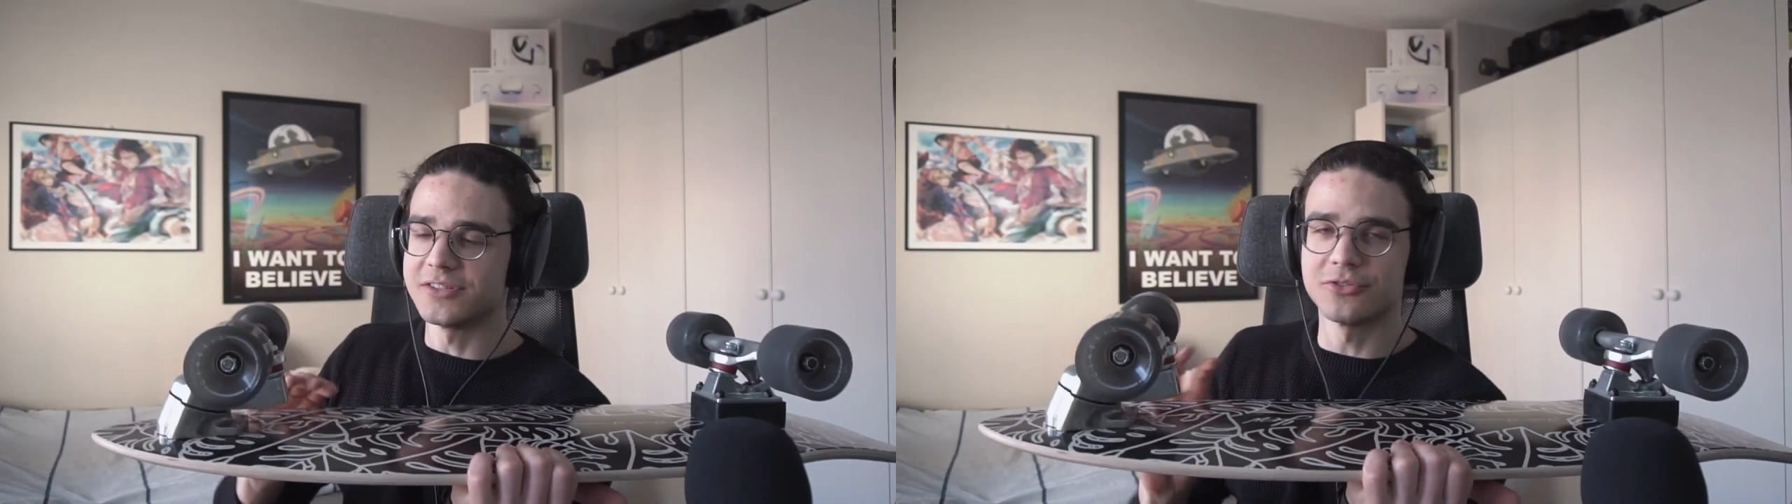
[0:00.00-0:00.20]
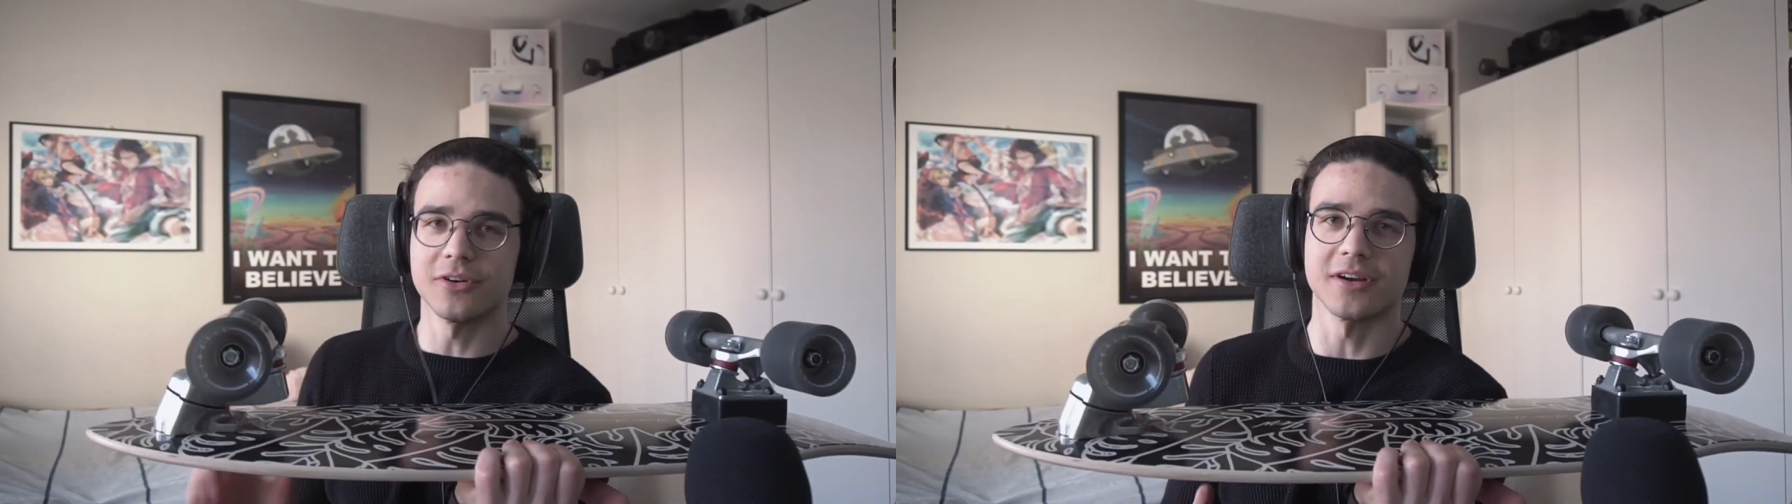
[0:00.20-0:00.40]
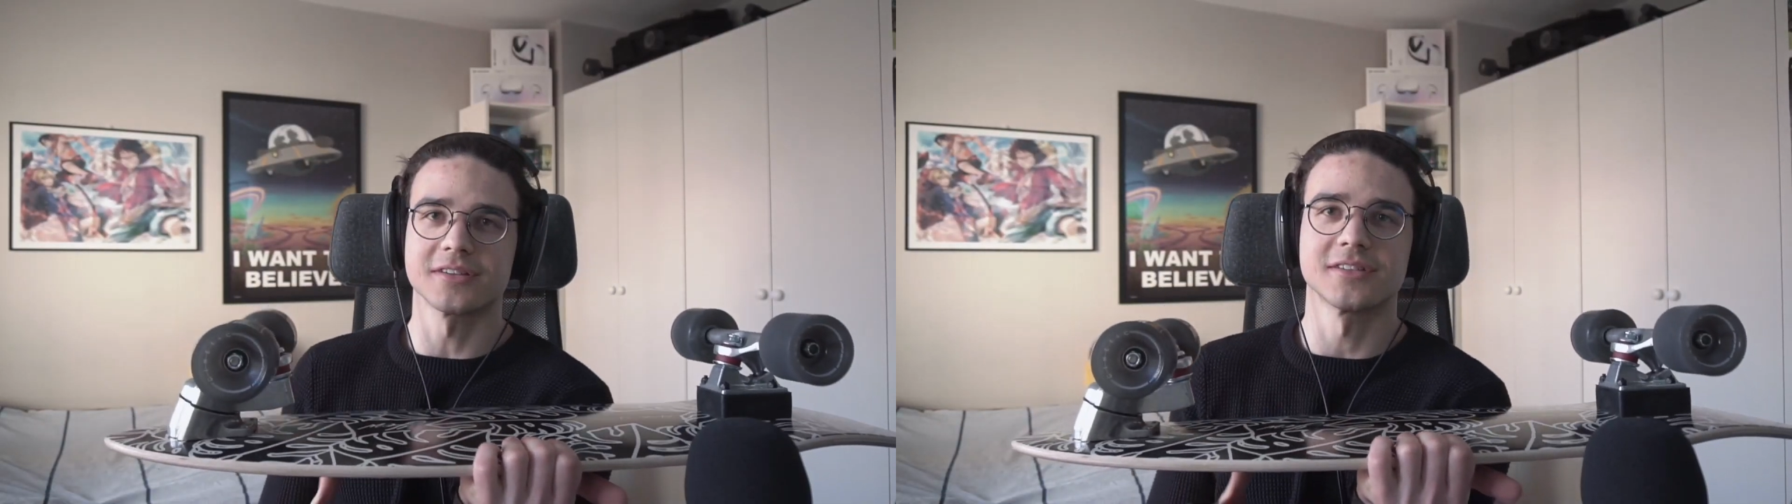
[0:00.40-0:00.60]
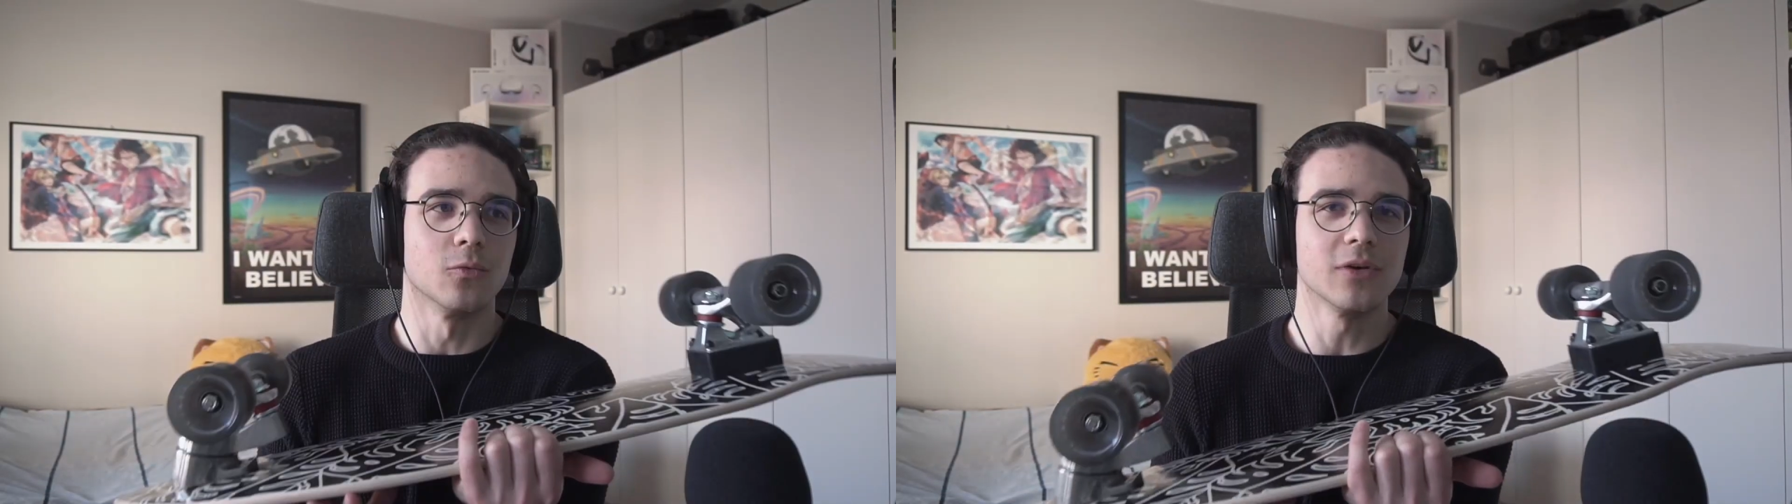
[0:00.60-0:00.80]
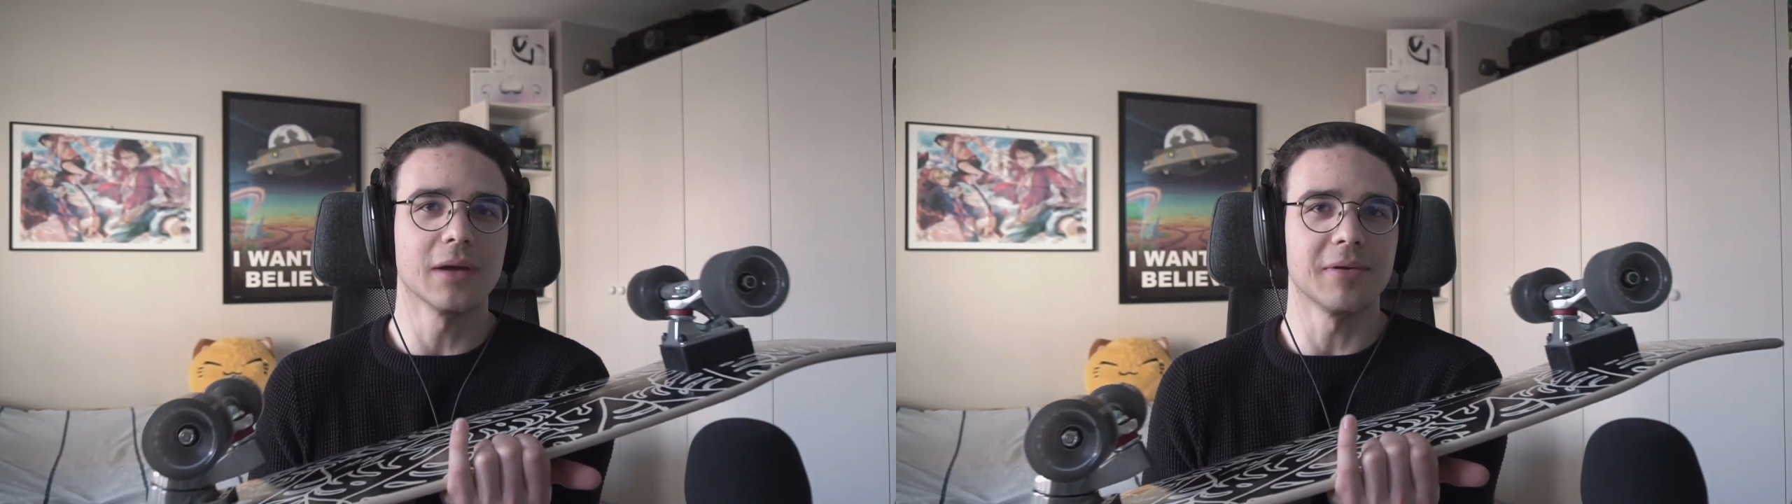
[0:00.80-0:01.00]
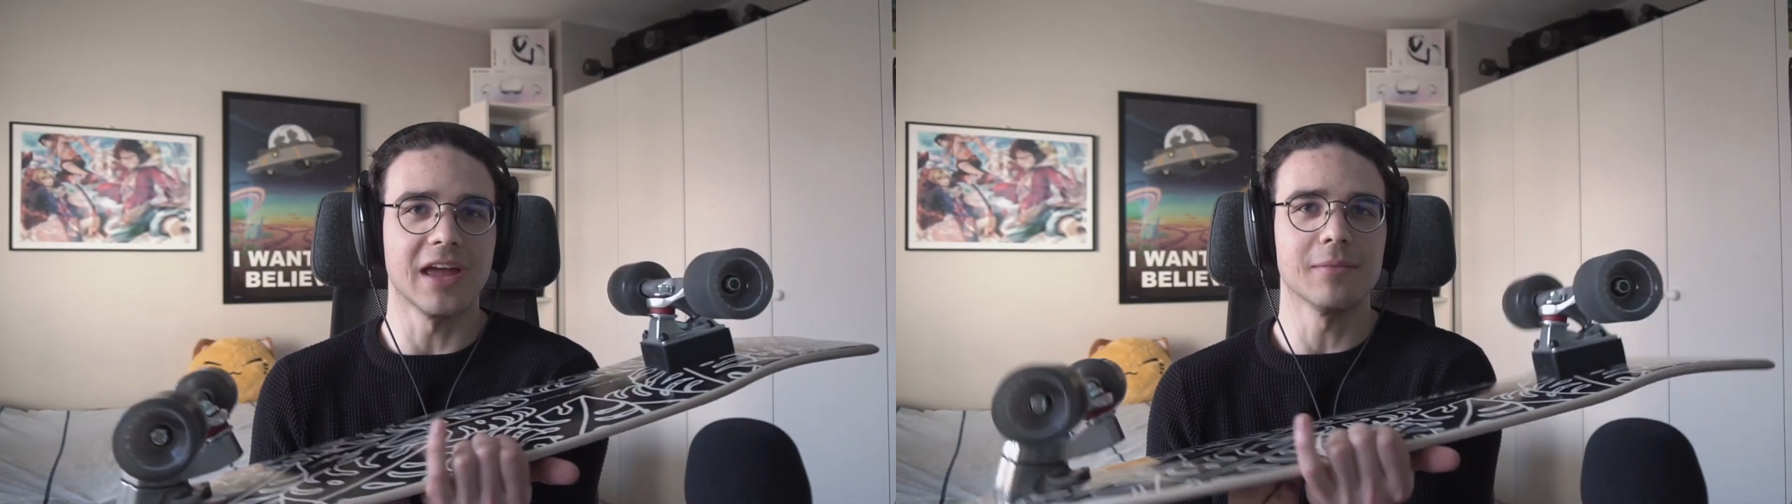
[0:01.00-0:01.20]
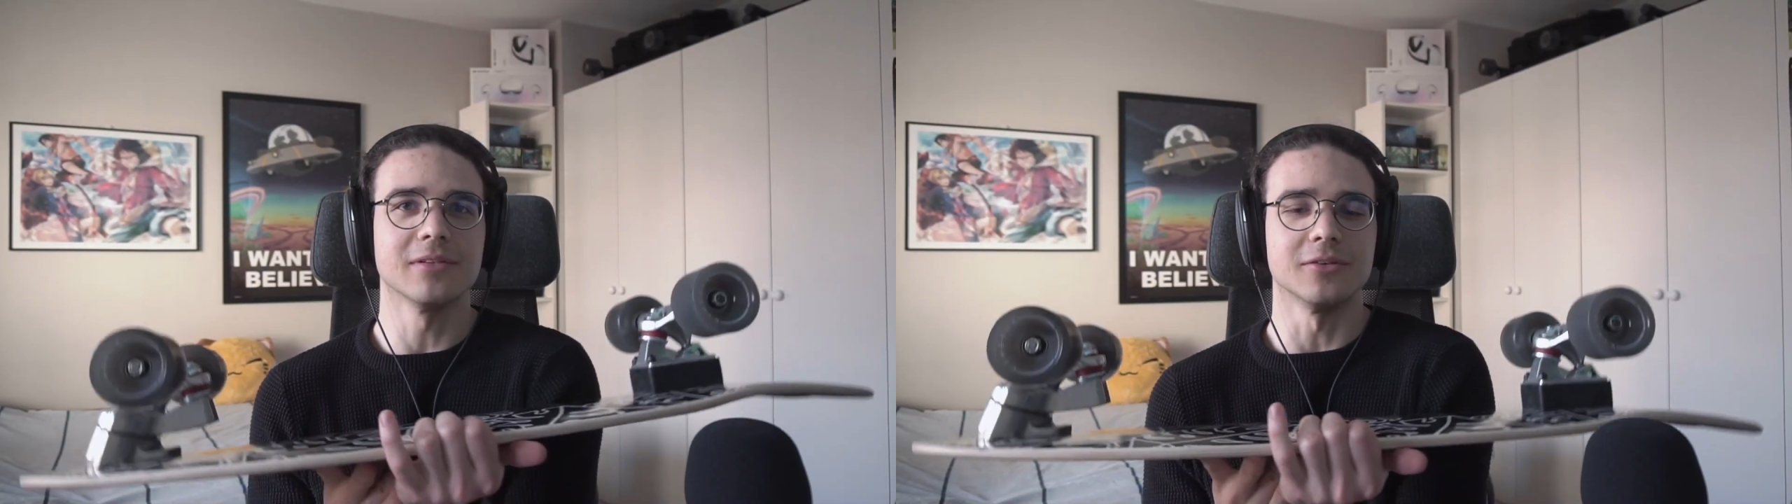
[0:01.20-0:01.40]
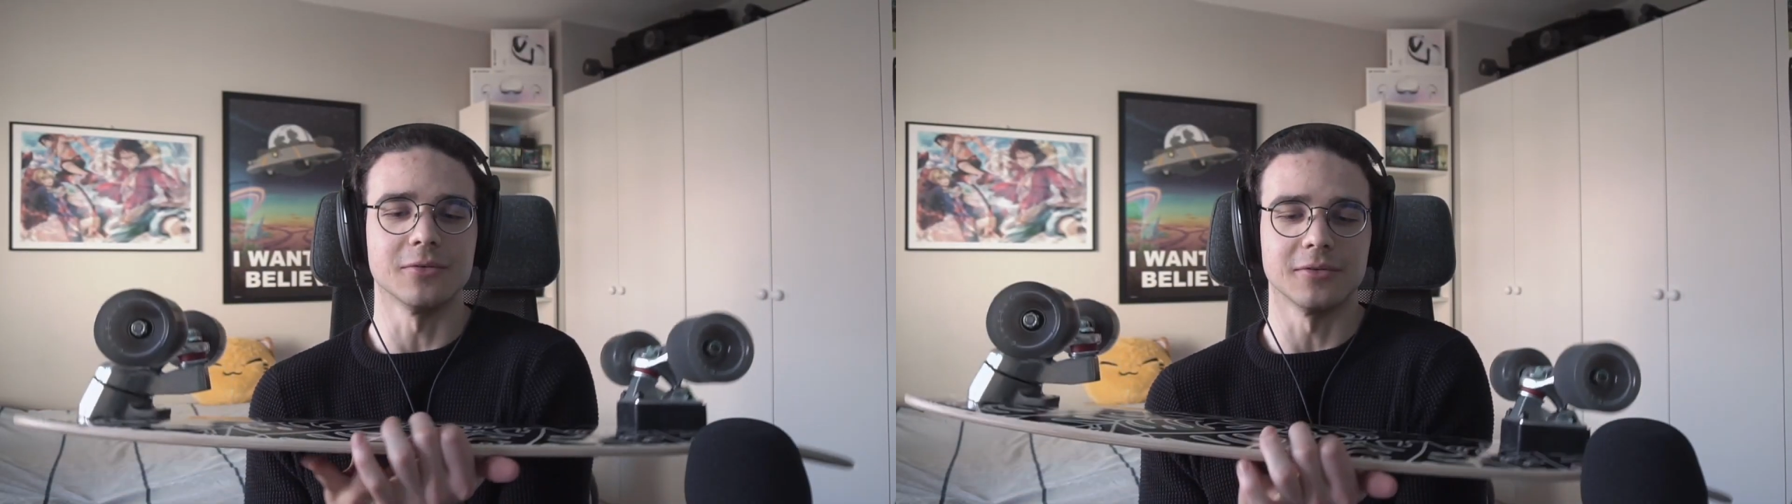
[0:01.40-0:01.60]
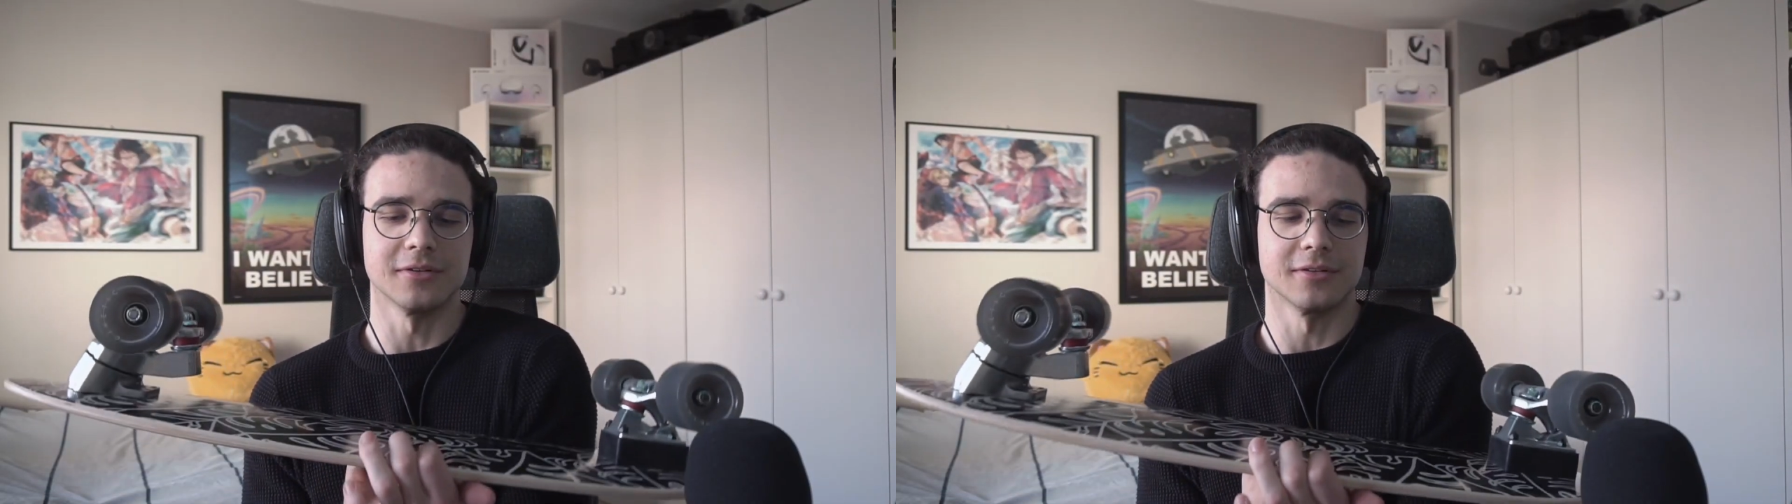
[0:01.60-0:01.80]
trucks, wouldn't I be able to